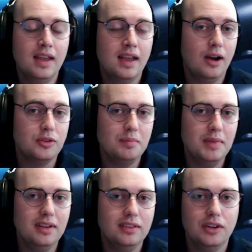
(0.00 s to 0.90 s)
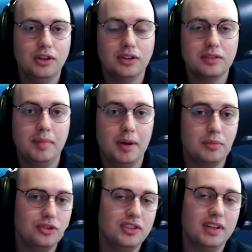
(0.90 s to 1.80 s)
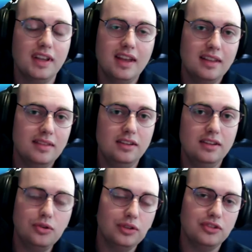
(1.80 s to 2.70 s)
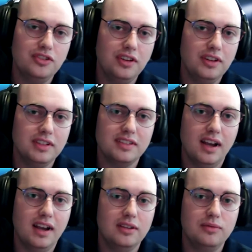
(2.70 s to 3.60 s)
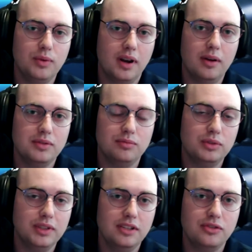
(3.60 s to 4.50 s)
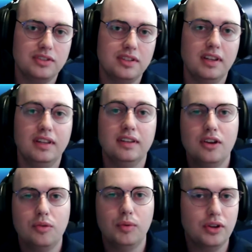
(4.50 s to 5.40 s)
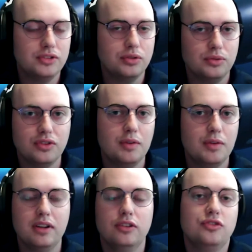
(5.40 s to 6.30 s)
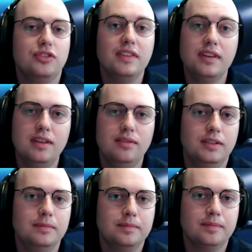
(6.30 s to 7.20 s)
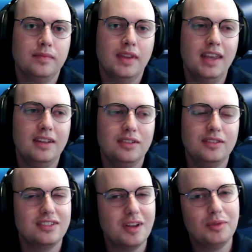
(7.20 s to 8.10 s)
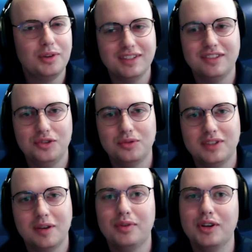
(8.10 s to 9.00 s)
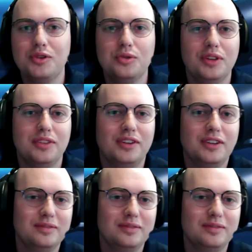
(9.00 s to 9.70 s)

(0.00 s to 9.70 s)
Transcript: I was immediately hooked by merging the nuclear engineering side of what I was really interested in with also serving my country in the Navy. And submarines do sound pretty cool on their own.